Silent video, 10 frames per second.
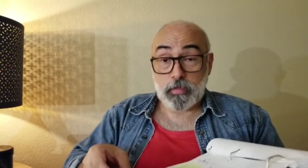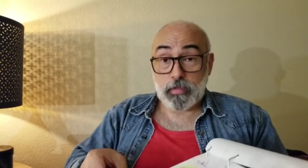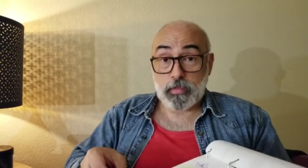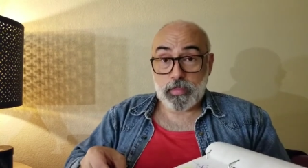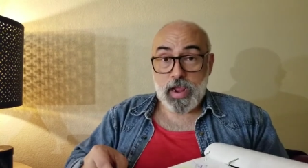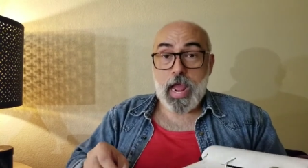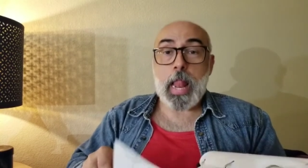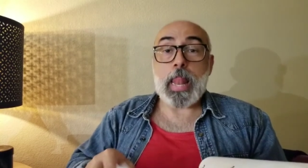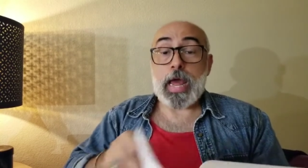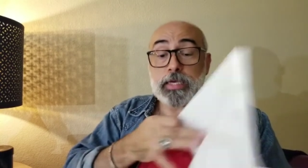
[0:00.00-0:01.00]
they
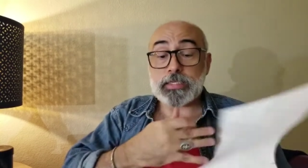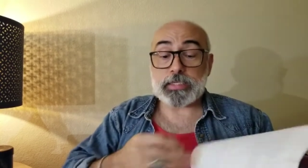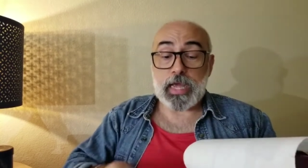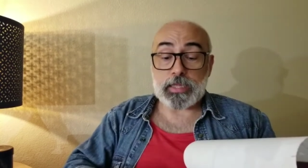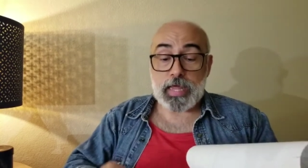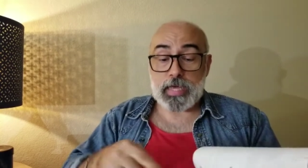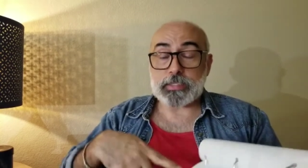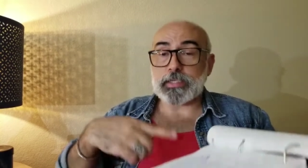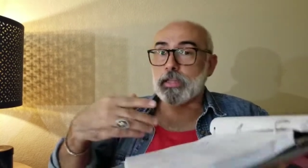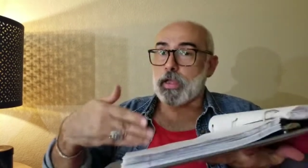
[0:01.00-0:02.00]
get less and
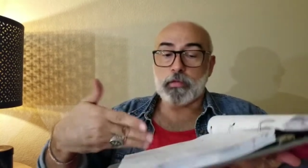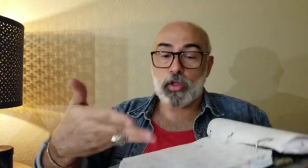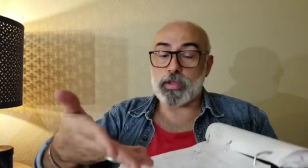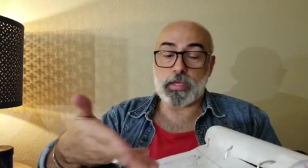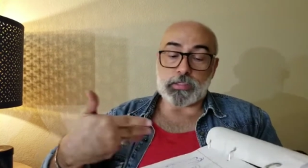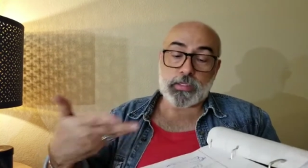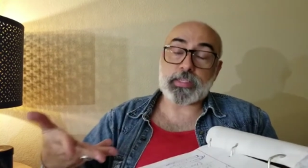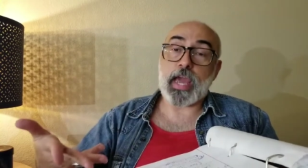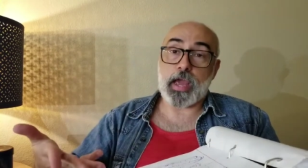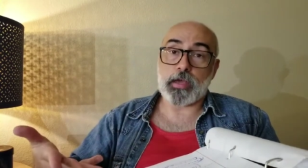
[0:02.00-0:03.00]
less, like, look at this, it's
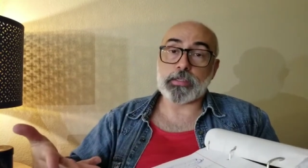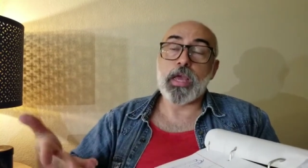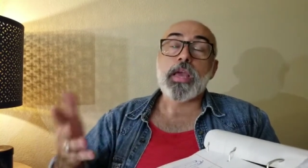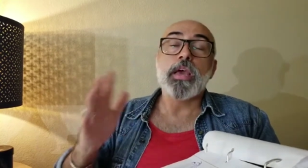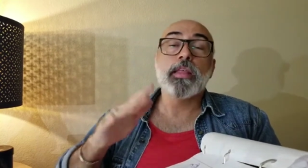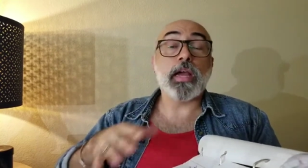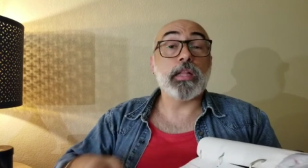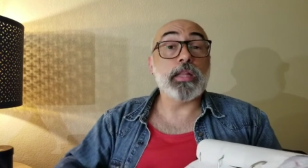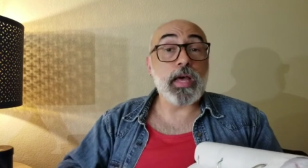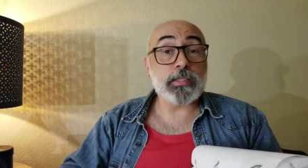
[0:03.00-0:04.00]
chaos. They
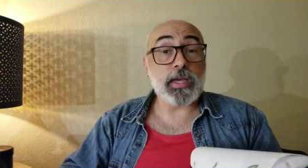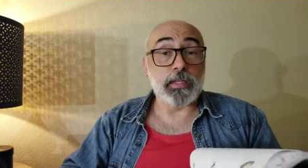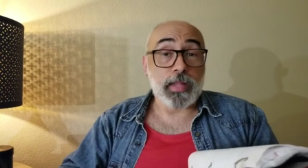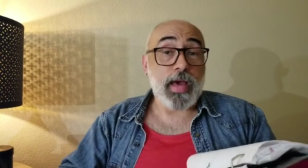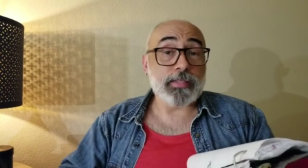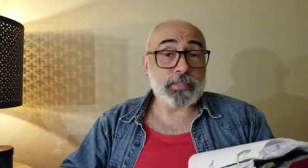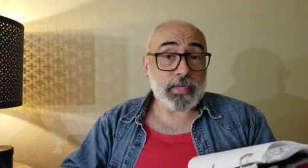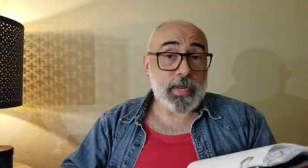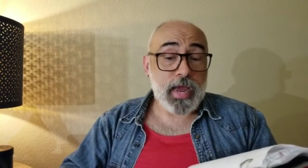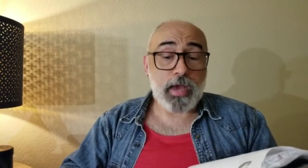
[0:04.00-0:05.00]
get less and less
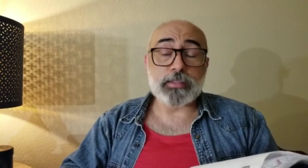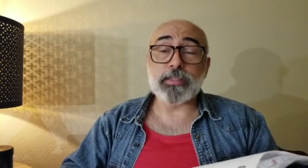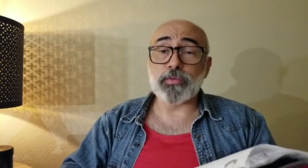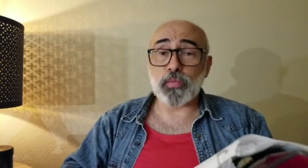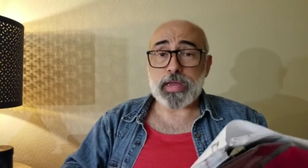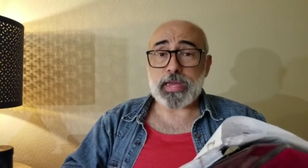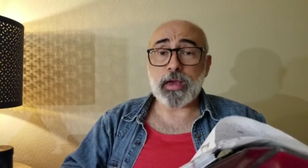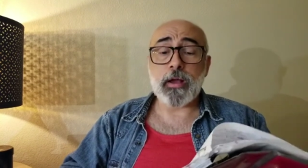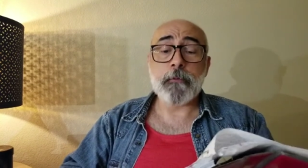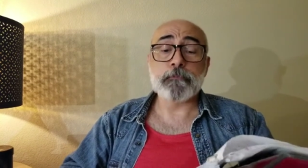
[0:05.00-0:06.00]
neat as the week
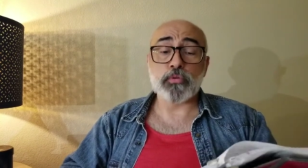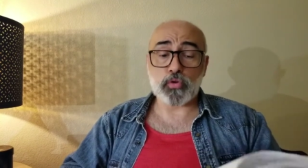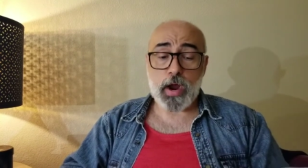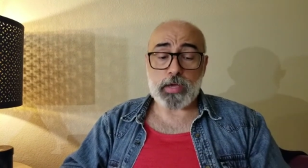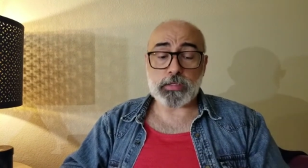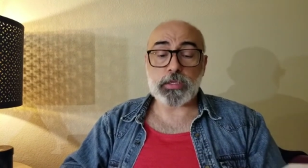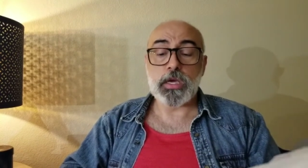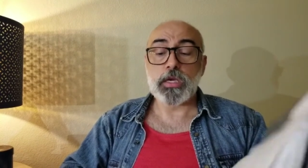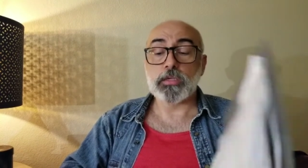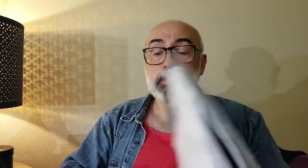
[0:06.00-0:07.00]
progressed.
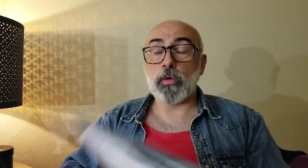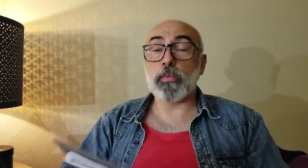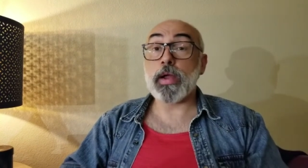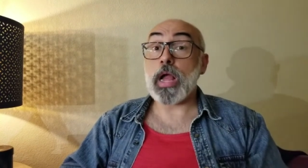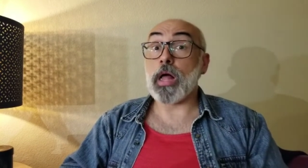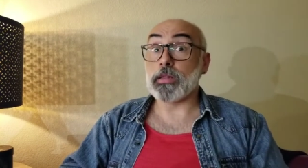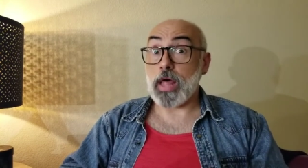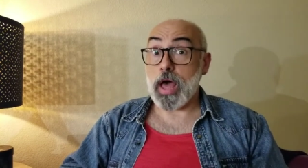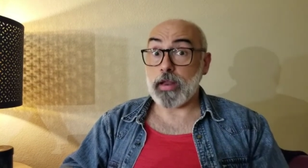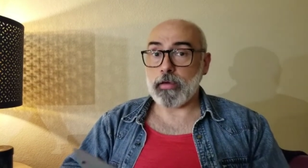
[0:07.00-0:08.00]
So bring a
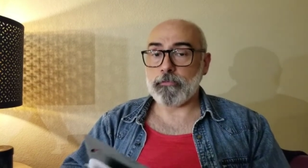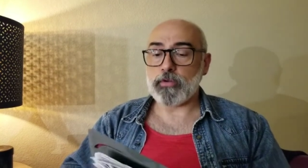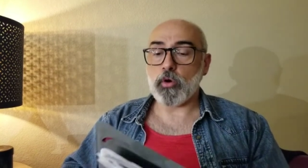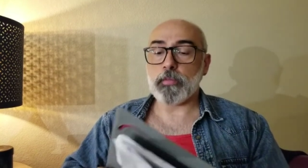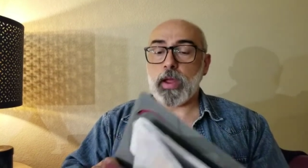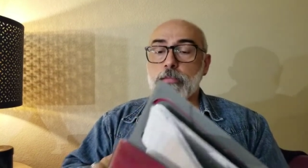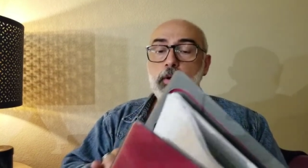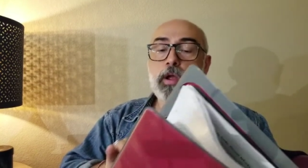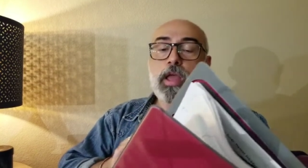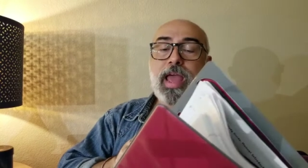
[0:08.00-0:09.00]
lot of note paper.
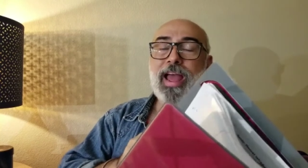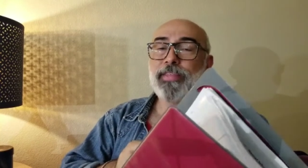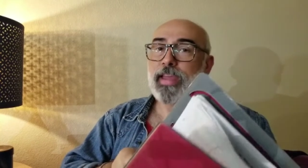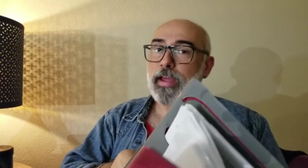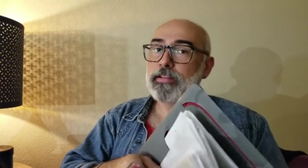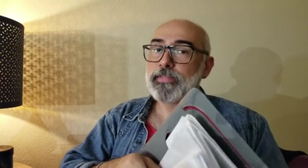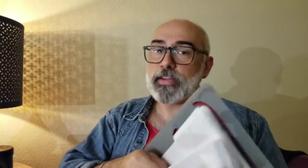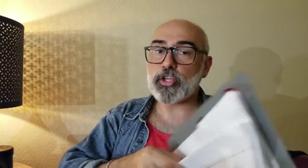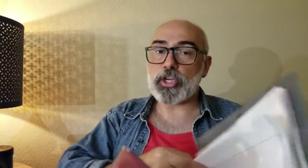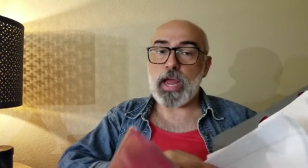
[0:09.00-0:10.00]
At the end of
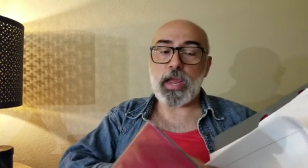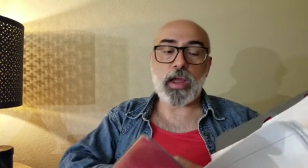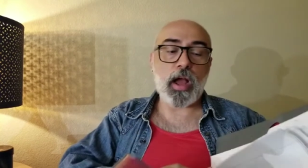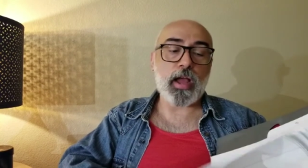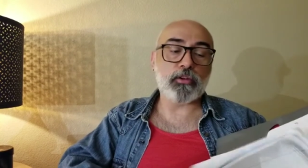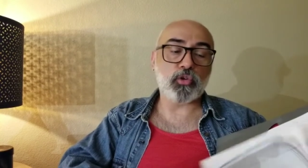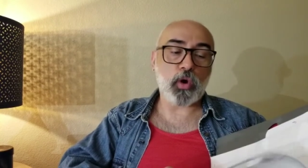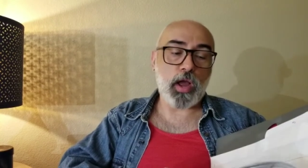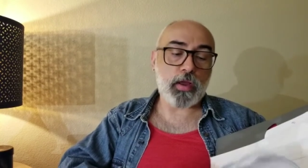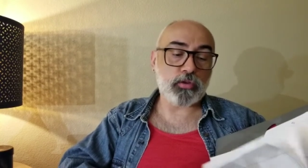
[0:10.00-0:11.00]
each day, I
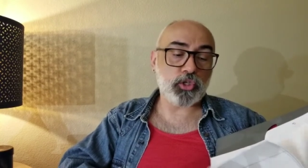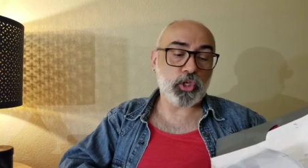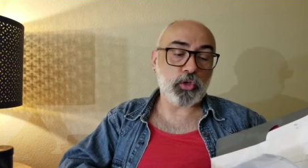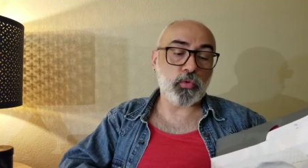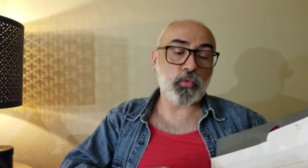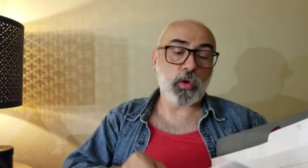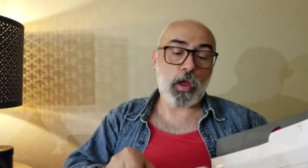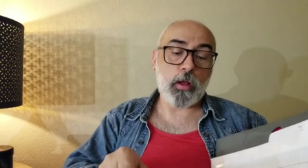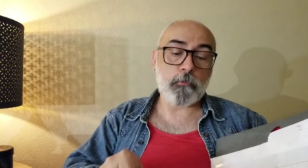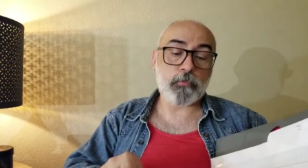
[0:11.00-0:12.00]
tried to
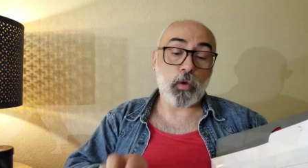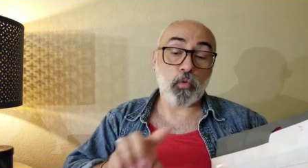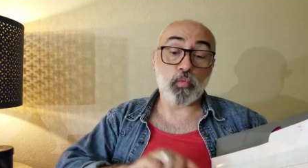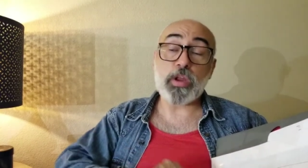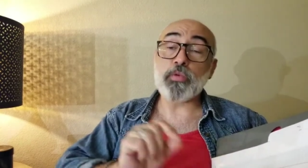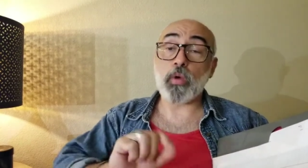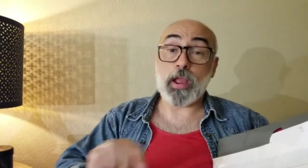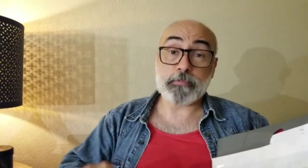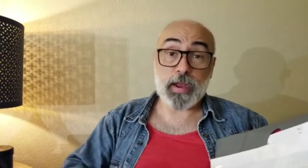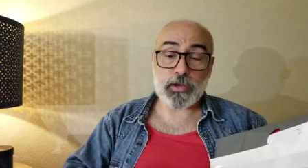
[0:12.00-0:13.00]

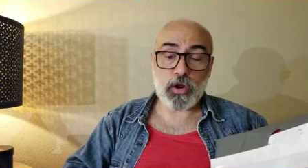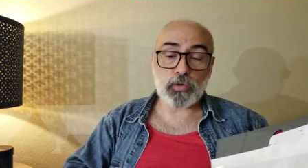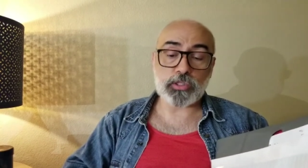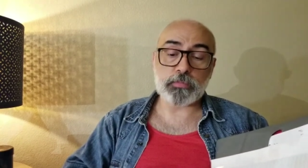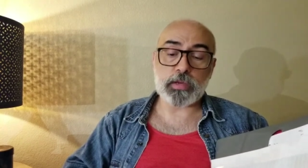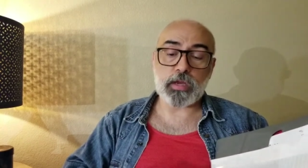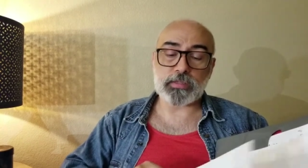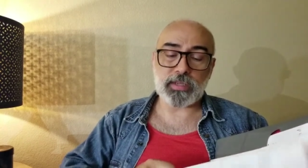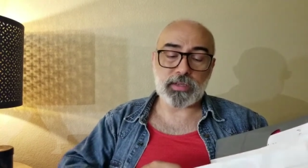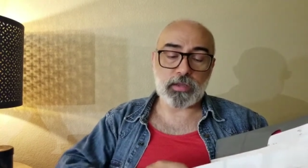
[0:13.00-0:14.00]
rewrite my notes because